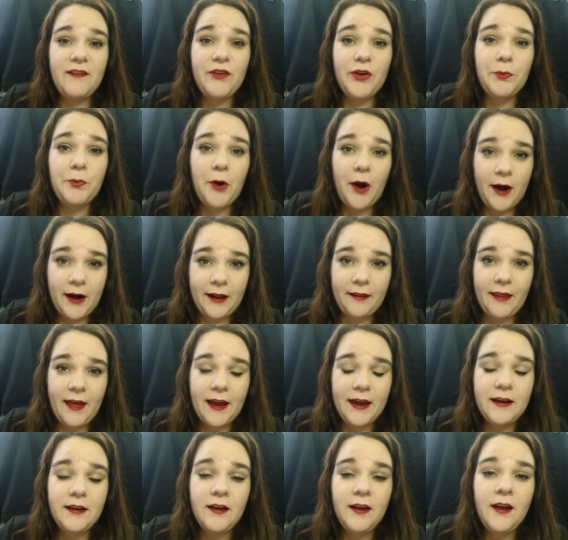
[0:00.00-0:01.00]
of your product
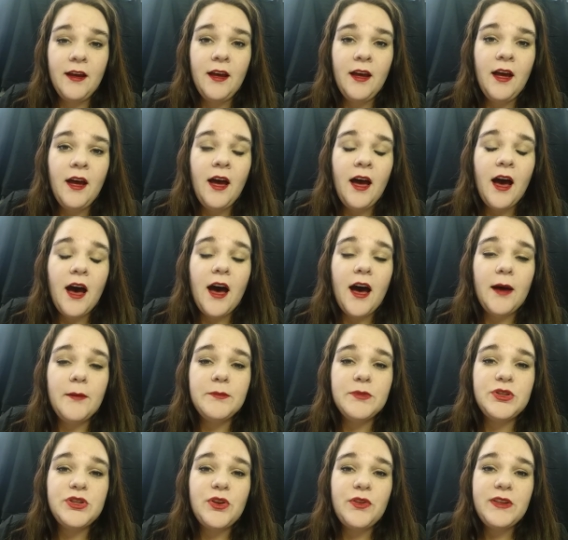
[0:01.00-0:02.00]
line.
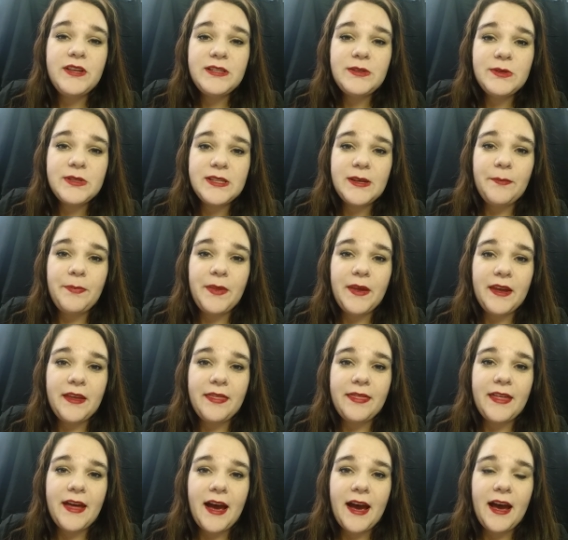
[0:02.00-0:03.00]
Um, so this was
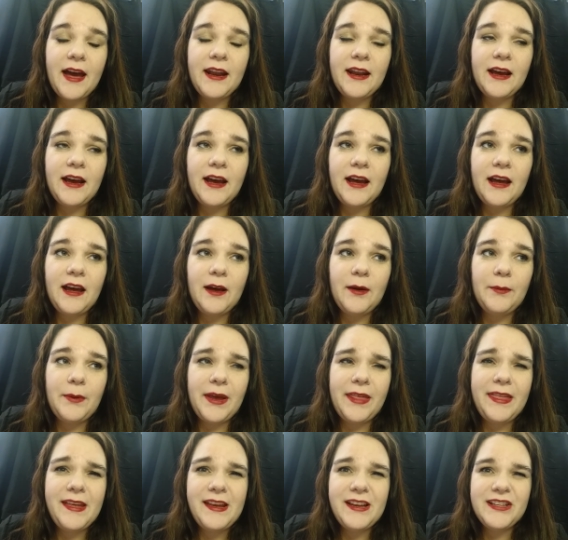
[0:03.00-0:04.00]
something that um,
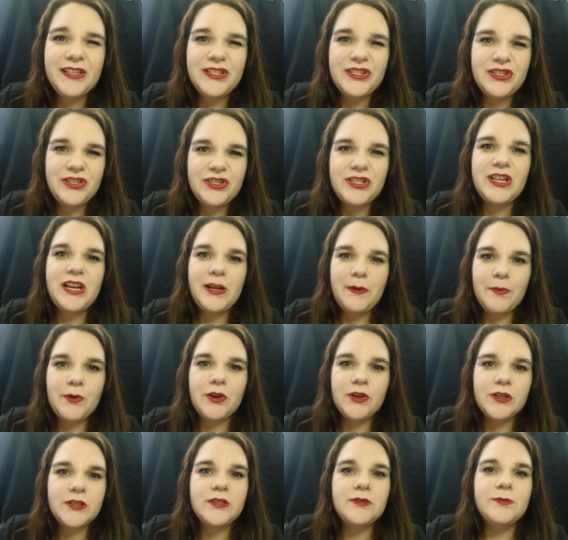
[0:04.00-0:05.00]
I think Jenny
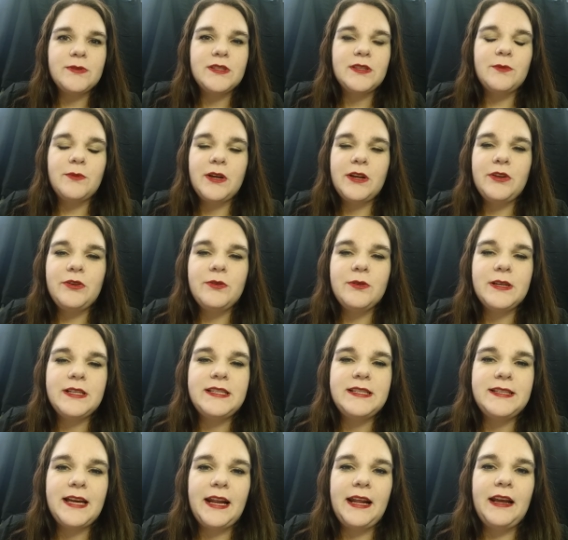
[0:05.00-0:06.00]
Burns was the one who
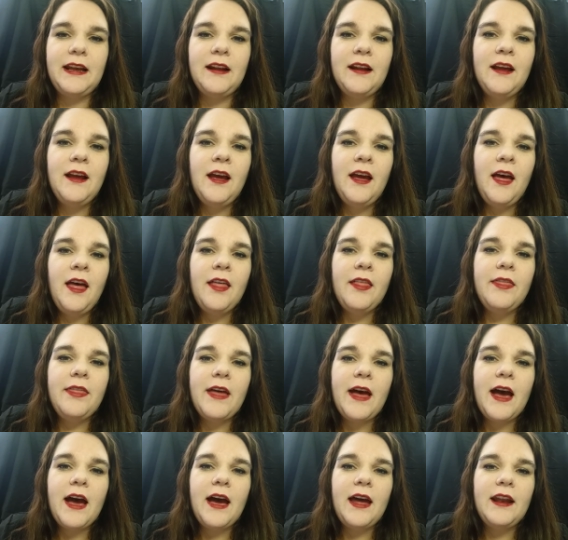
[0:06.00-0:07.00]
had said it.
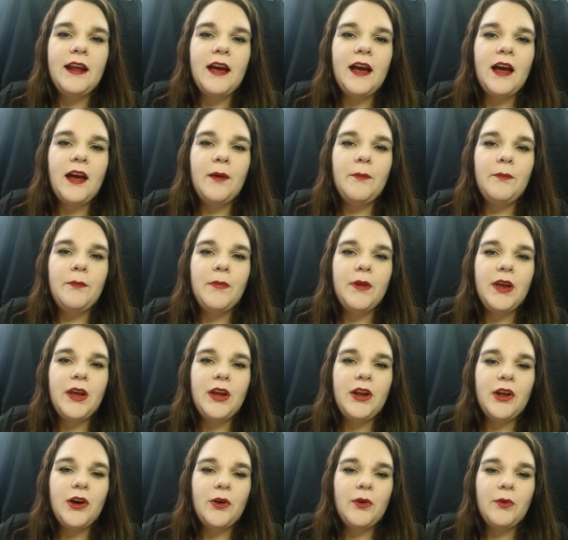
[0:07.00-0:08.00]
That um,
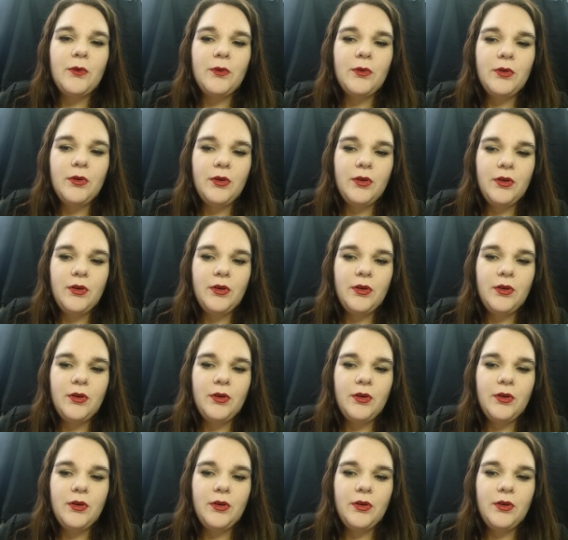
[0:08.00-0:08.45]
you know